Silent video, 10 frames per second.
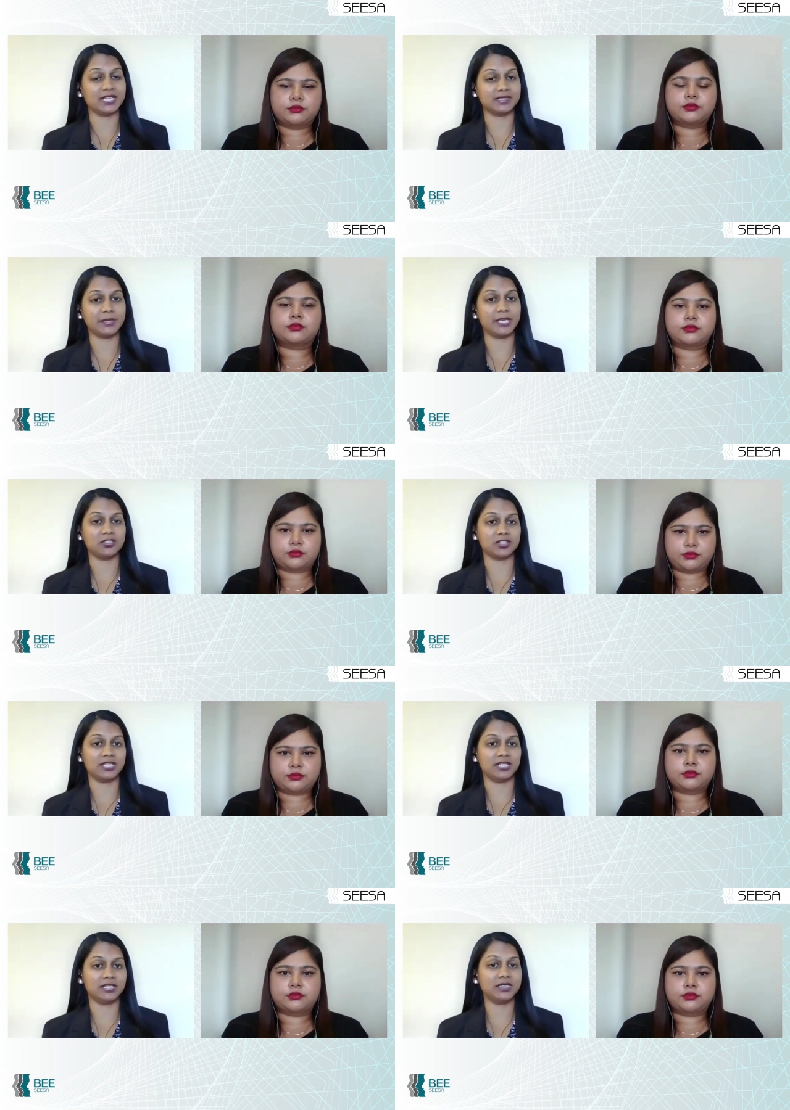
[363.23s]
Speaker 1: has paid to
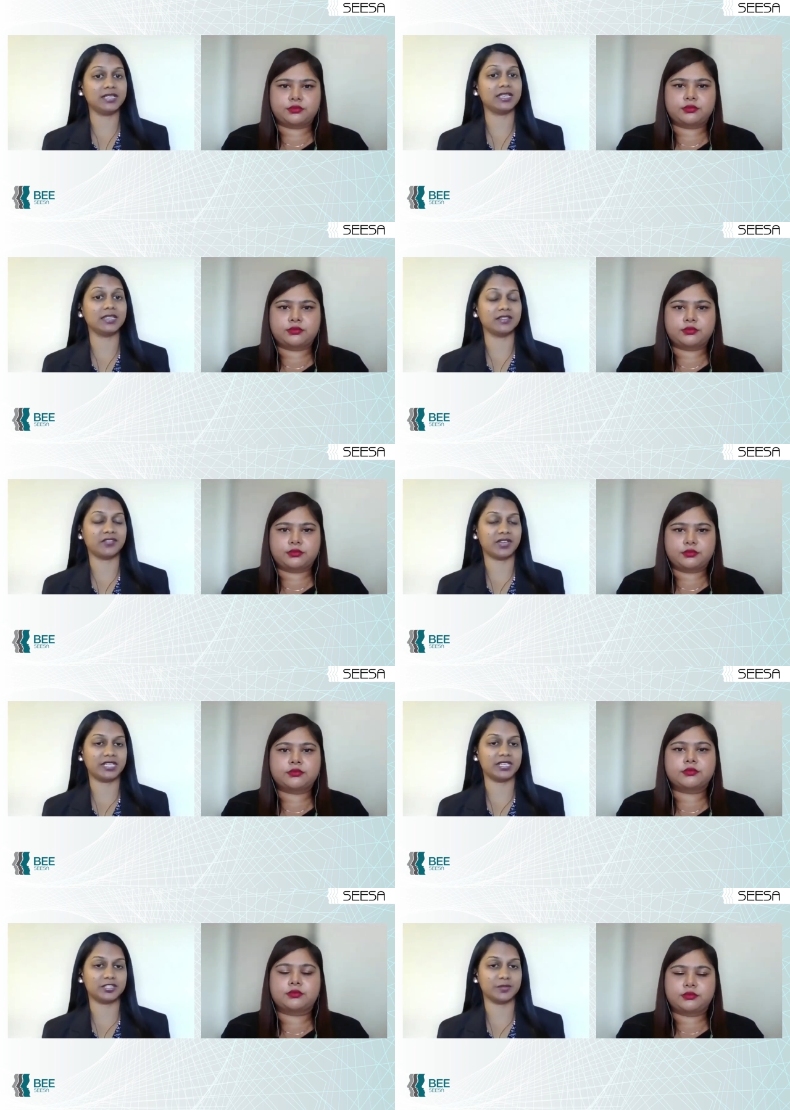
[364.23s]
the learner in the
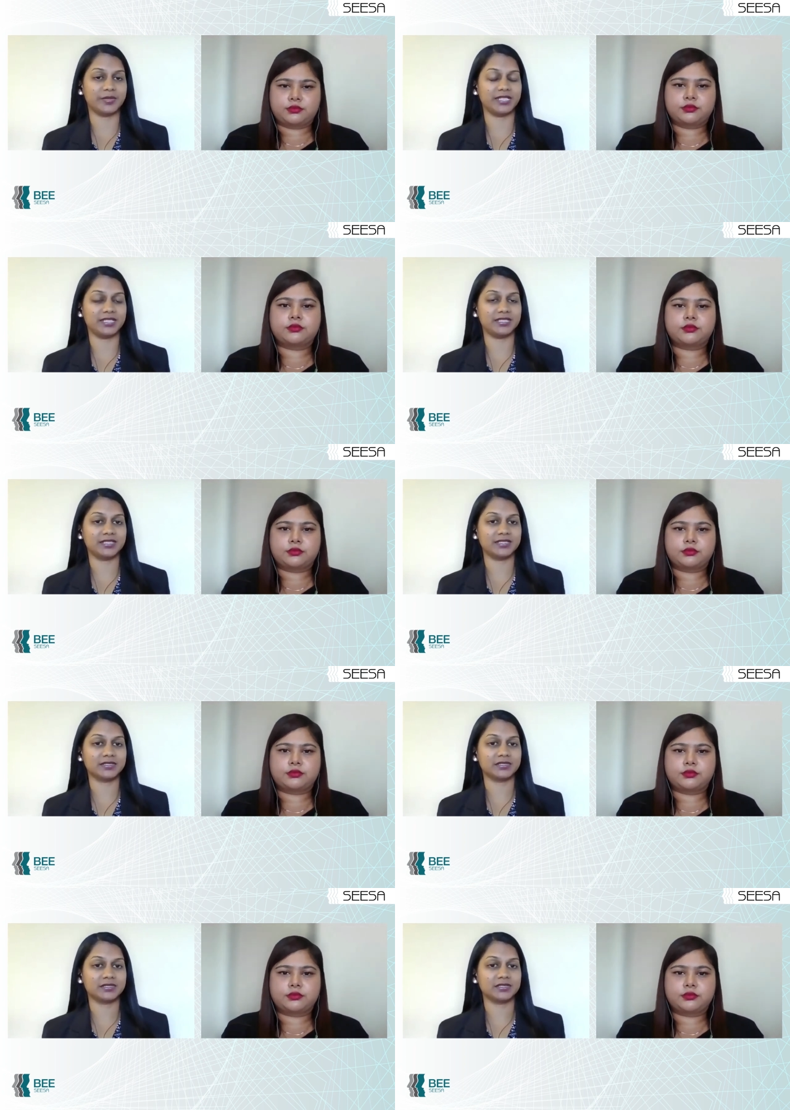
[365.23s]
financial period.
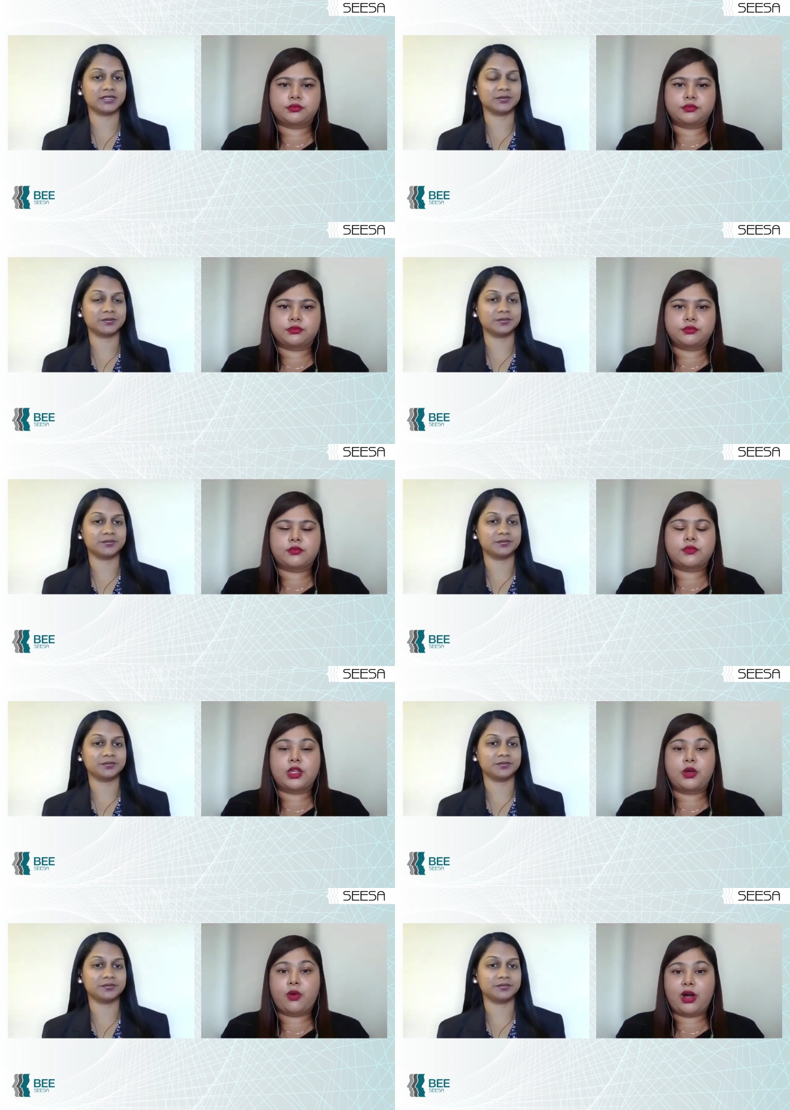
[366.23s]

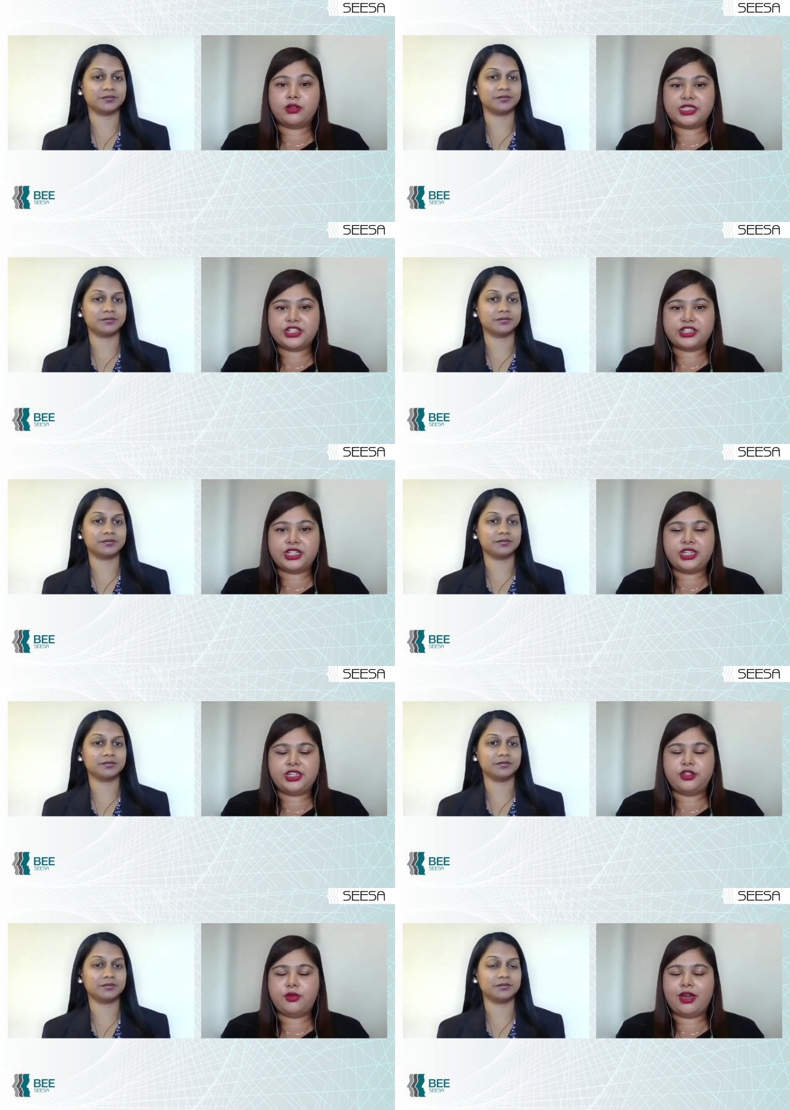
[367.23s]
Speaker 2: Wow,
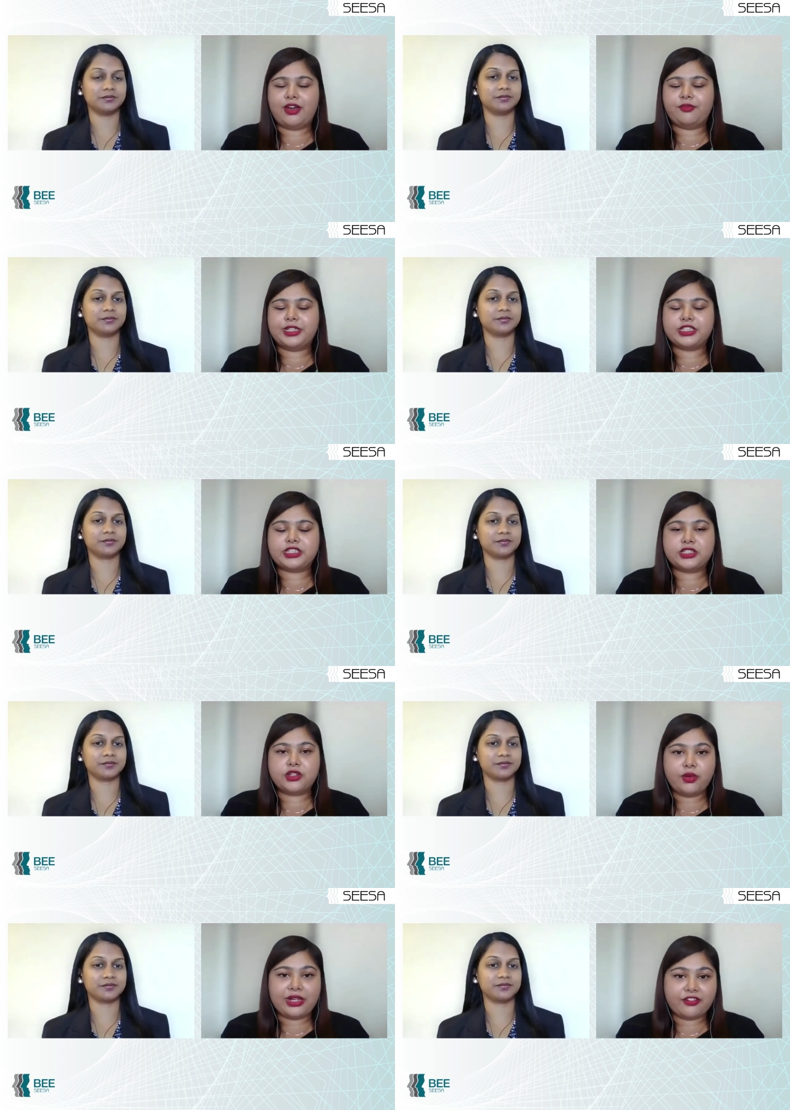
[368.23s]
Seshni, you have been
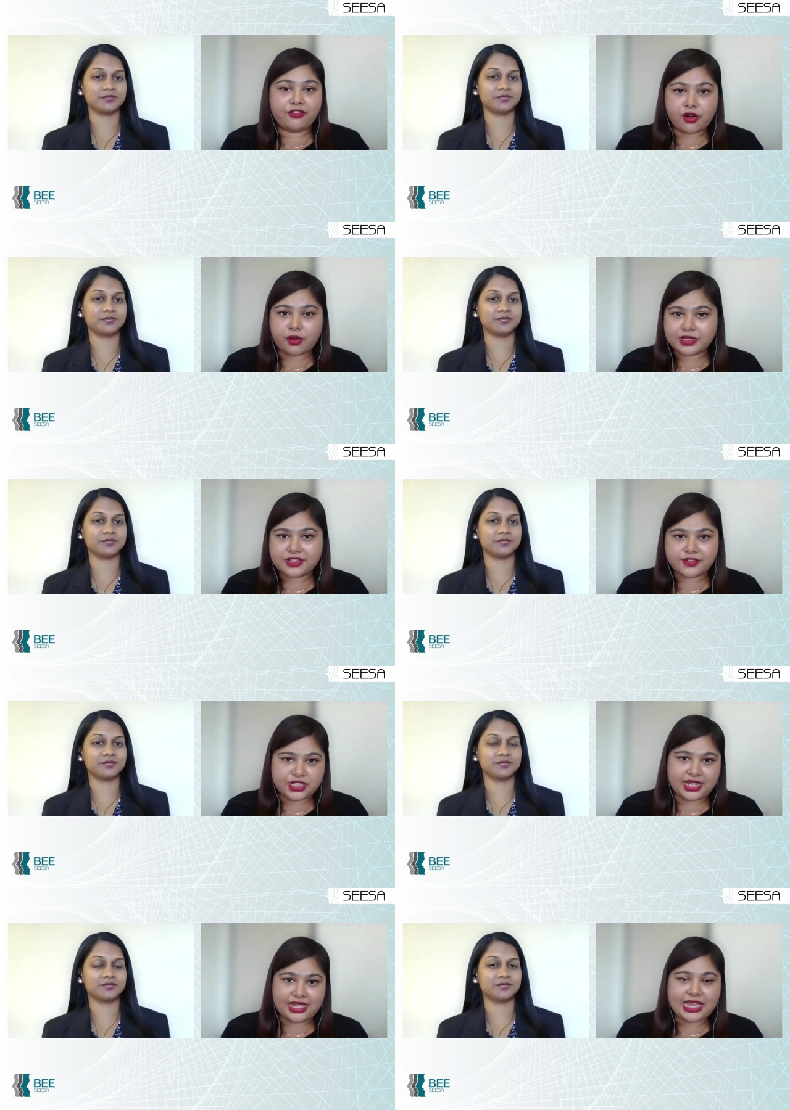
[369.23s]
so informative
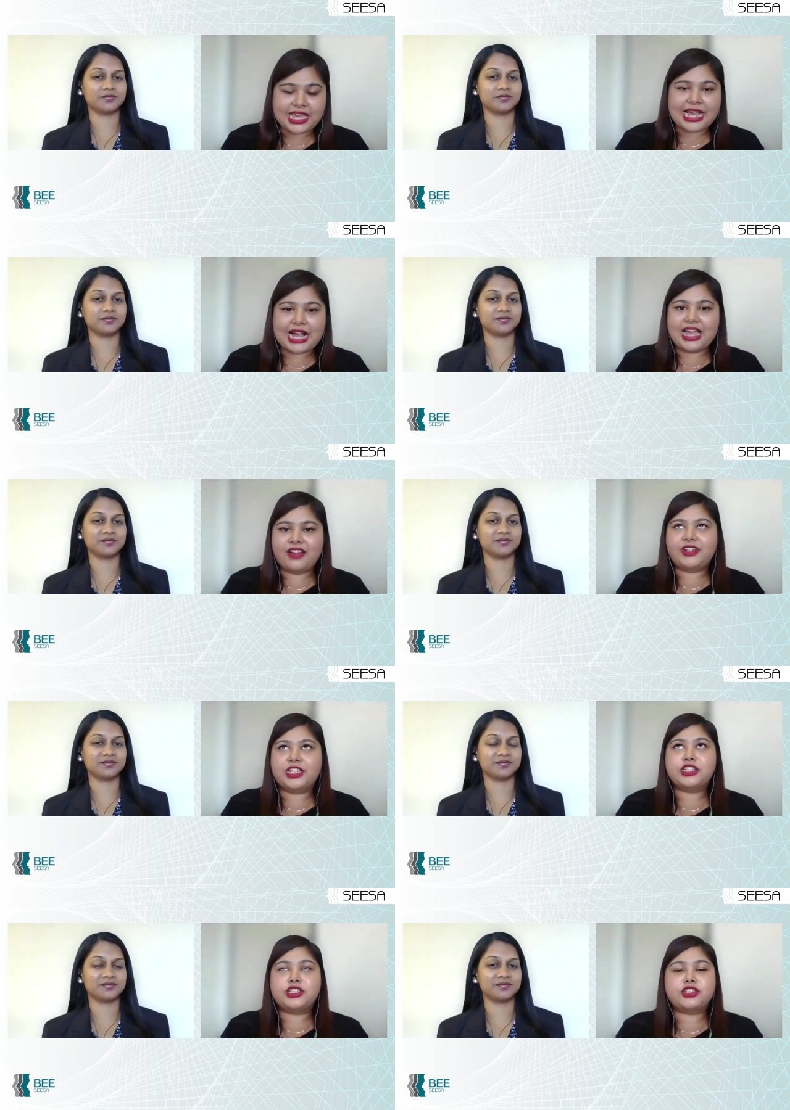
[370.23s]
today. I have
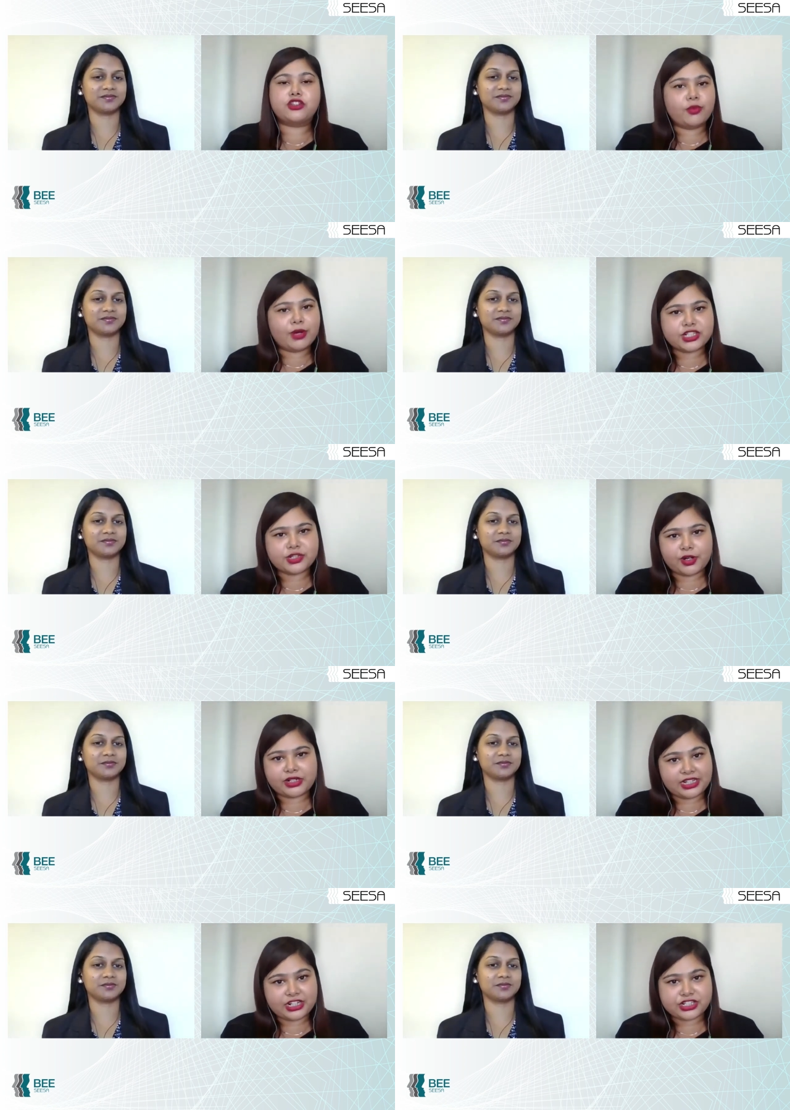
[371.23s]
learned so much
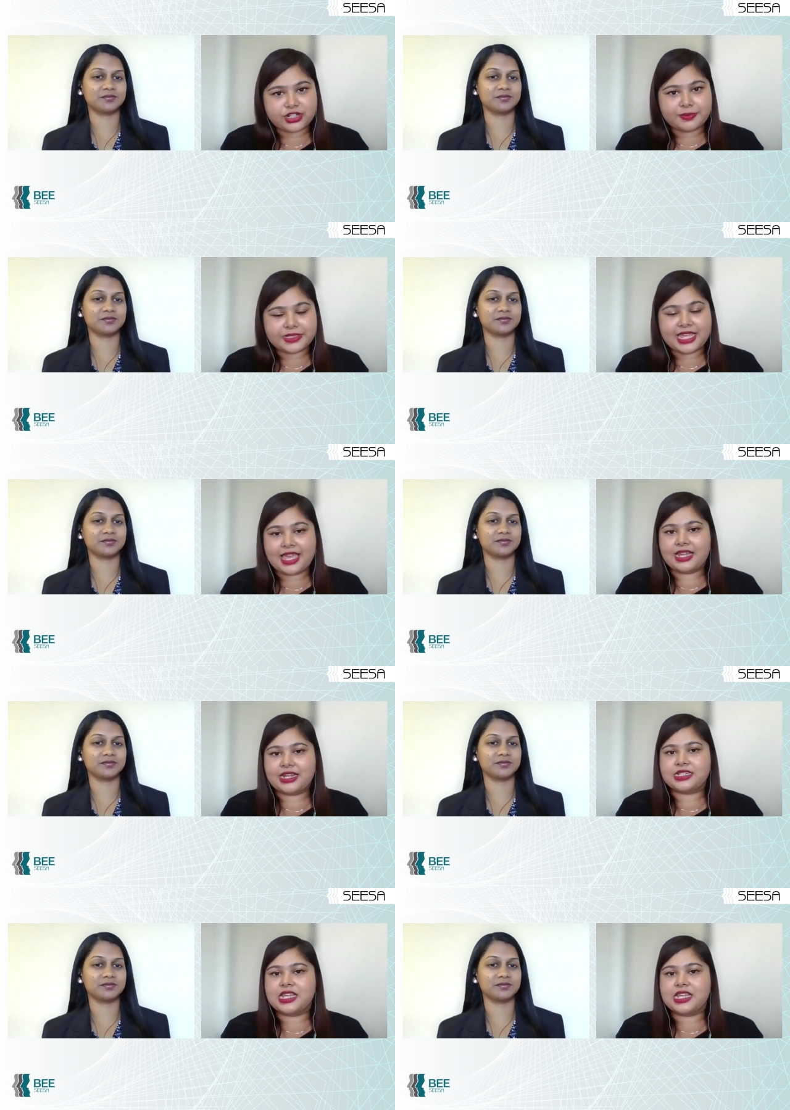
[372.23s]
about learnerships and